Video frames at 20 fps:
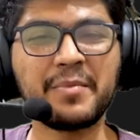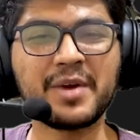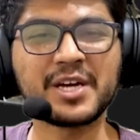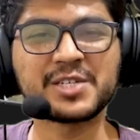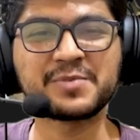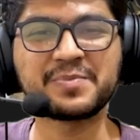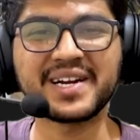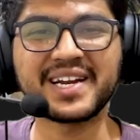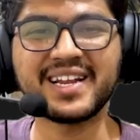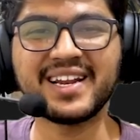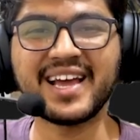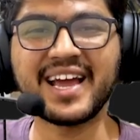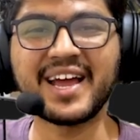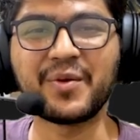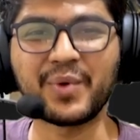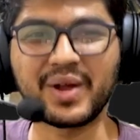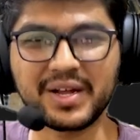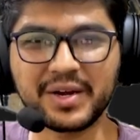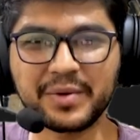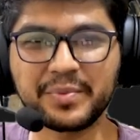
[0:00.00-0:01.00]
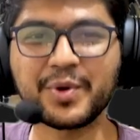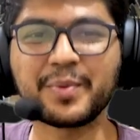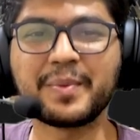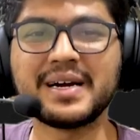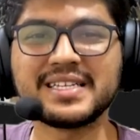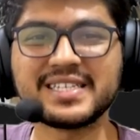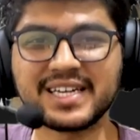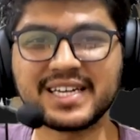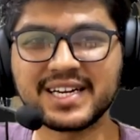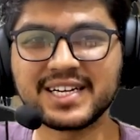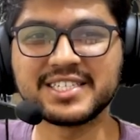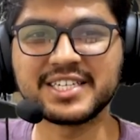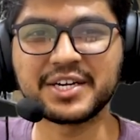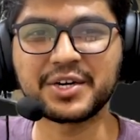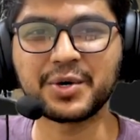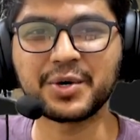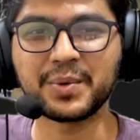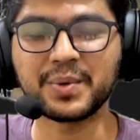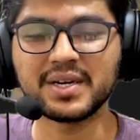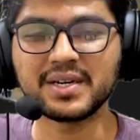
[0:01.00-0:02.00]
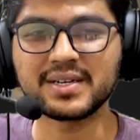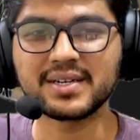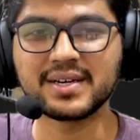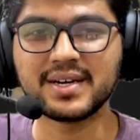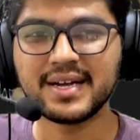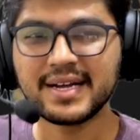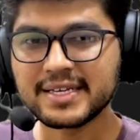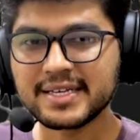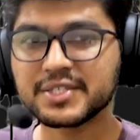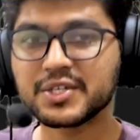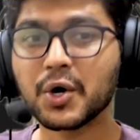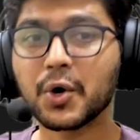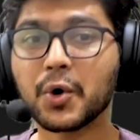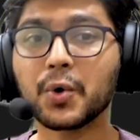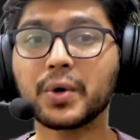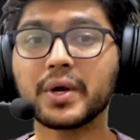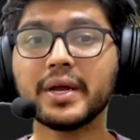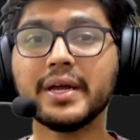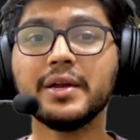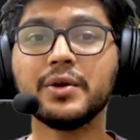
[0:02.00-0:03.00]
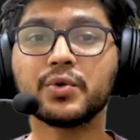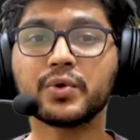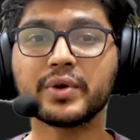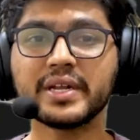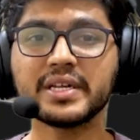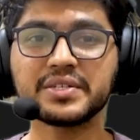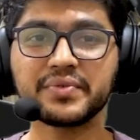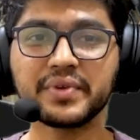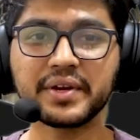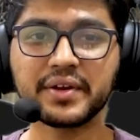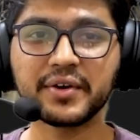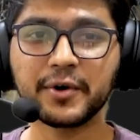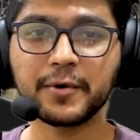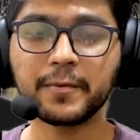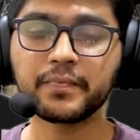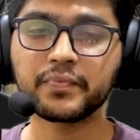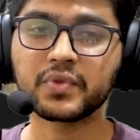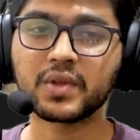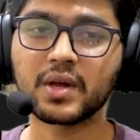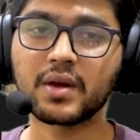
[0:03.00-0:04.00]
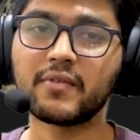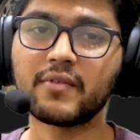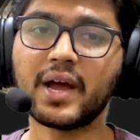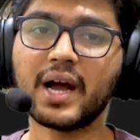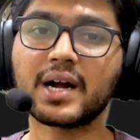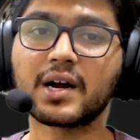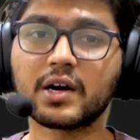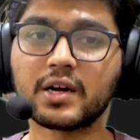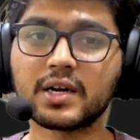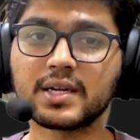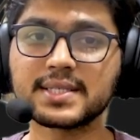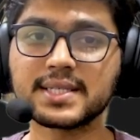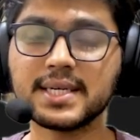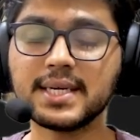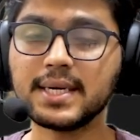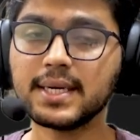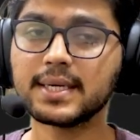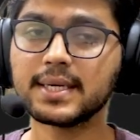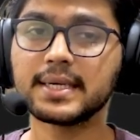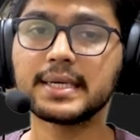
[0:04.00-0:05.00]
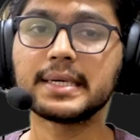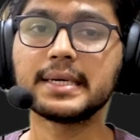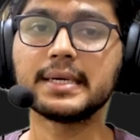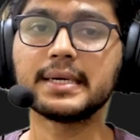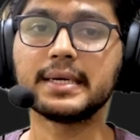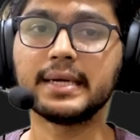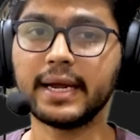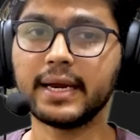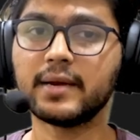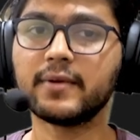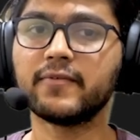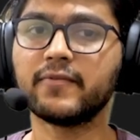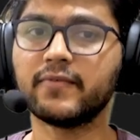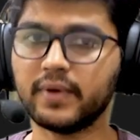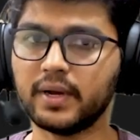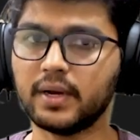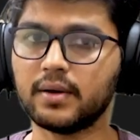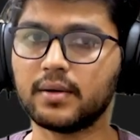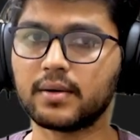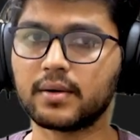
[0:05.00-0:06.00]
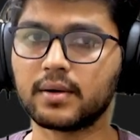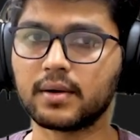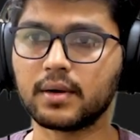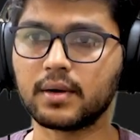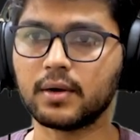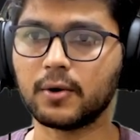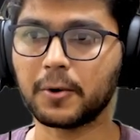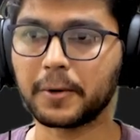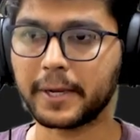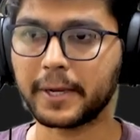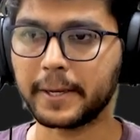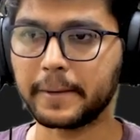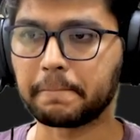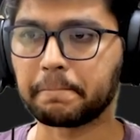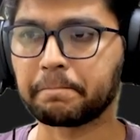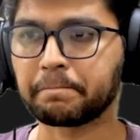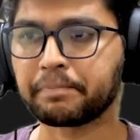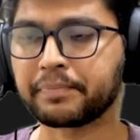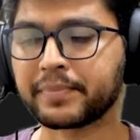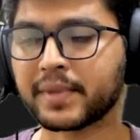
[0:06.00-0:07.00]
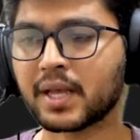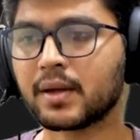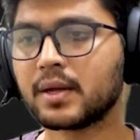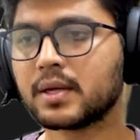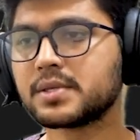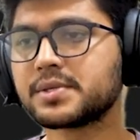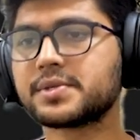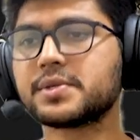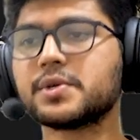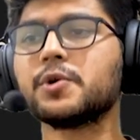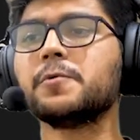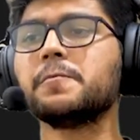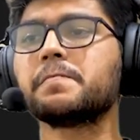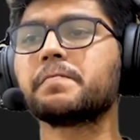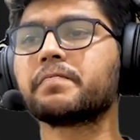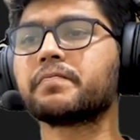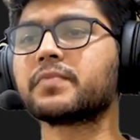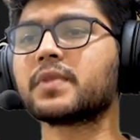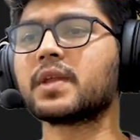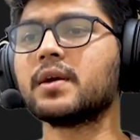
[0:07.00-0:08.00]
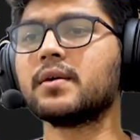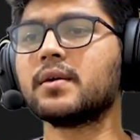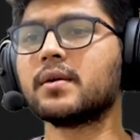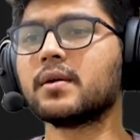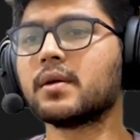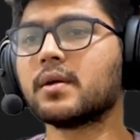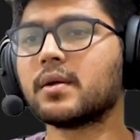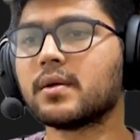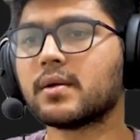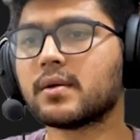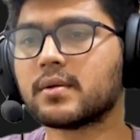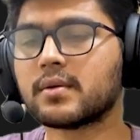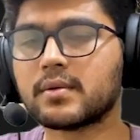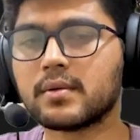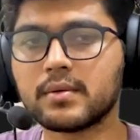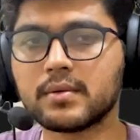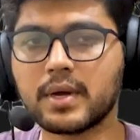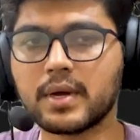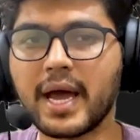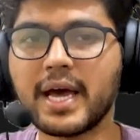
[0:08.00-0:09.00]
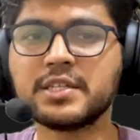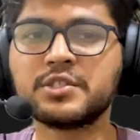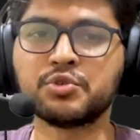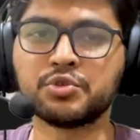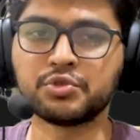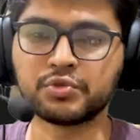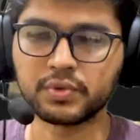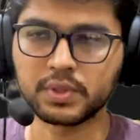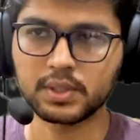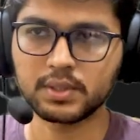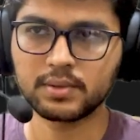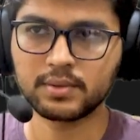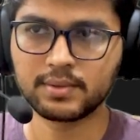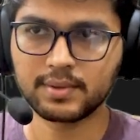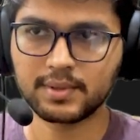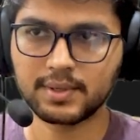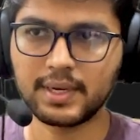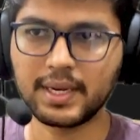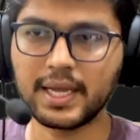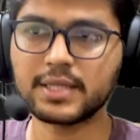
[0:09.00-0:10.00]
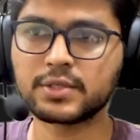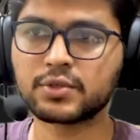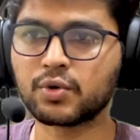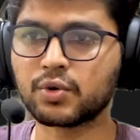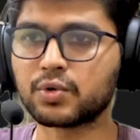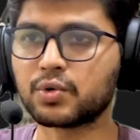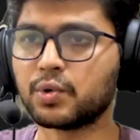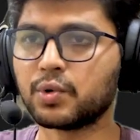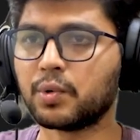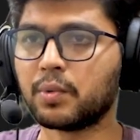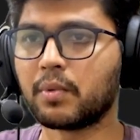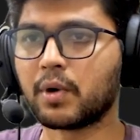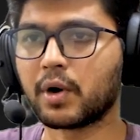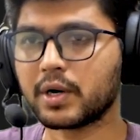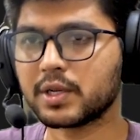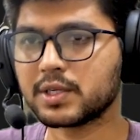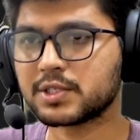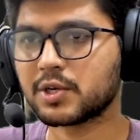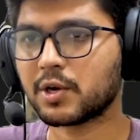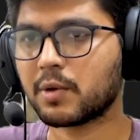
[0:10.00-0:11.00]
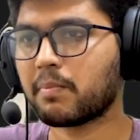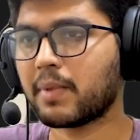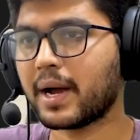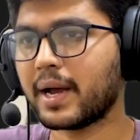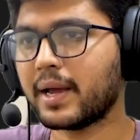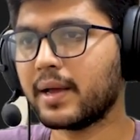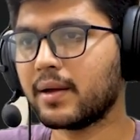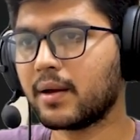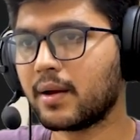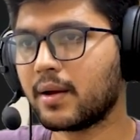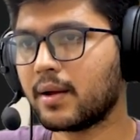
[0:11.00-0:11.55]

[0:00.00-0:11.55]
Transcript: I am Yash Patel and welcome to my channel Django World. So in today's video, we are gonna see date field. Okay, so as usual, let's go to models.py.